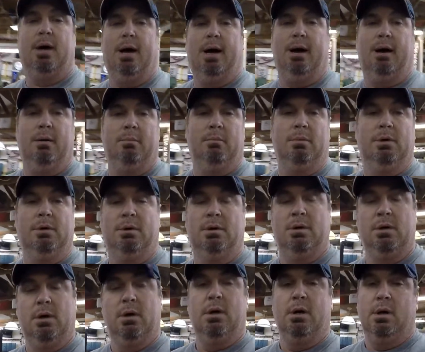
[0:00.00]

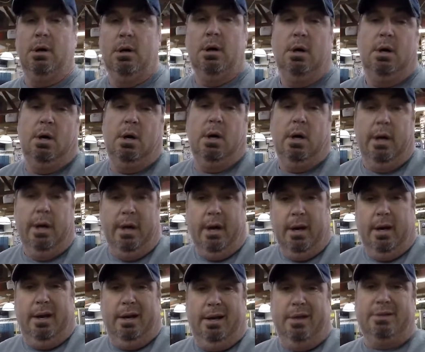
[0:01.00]

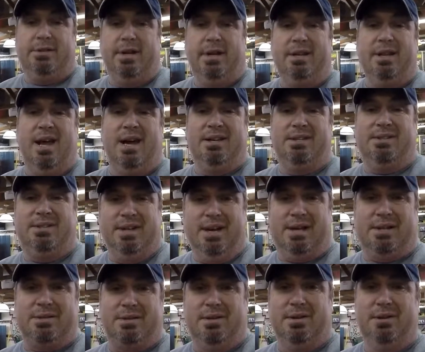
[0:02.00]
It is inline
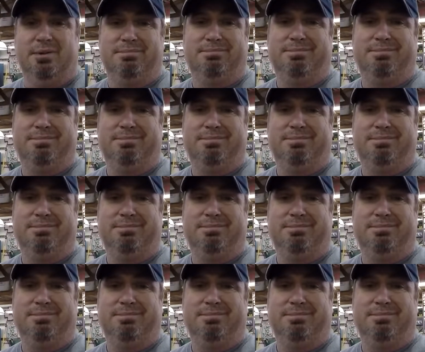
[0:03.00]
six.